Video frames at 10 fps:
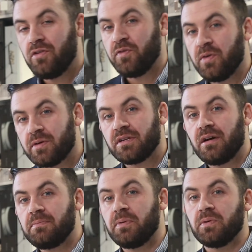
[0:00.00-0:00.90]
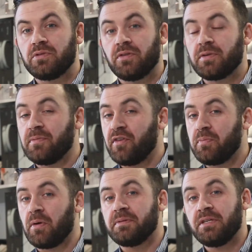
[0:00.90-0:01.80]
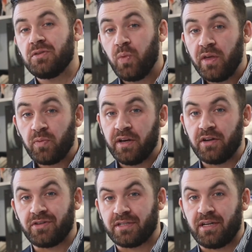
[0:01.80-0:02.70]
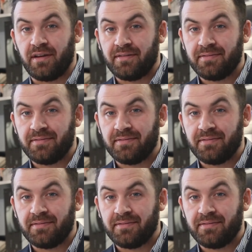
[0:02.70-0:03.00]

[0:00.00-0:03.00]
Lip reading: are a few examples of some of our properties with window dressing.